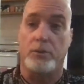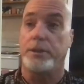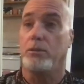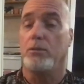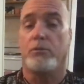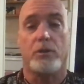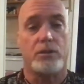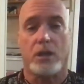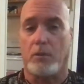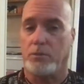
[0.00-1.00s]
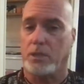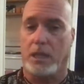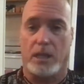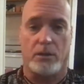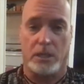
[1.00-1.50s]
the universe comes
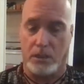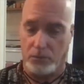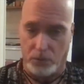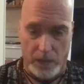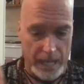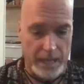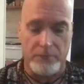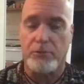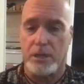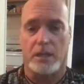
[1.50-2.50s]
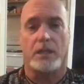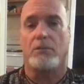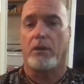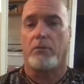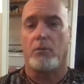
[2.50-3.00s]
together and gives you everything you've
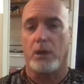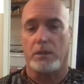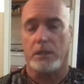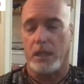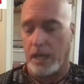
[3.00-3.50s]
ever wanted.